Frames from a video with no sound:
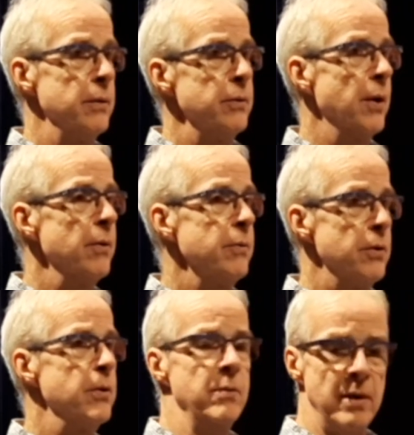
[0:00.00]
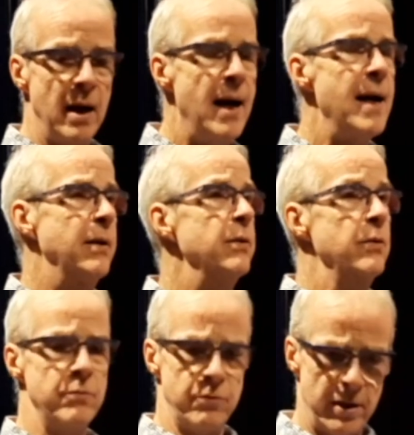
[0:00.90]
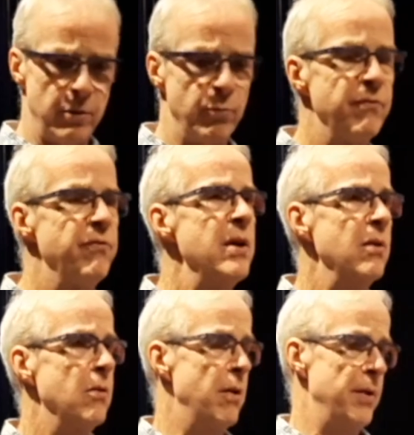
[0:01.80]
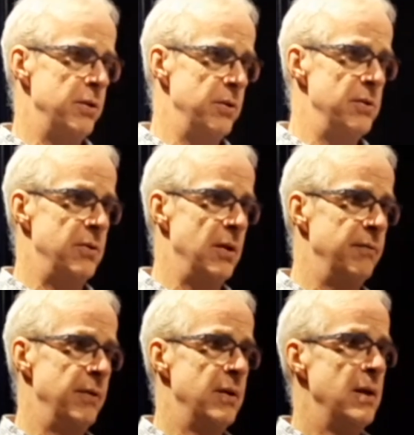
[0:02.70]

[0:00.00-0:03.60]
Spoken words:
You know, you don't hide it. You try to reveal all that good stuff.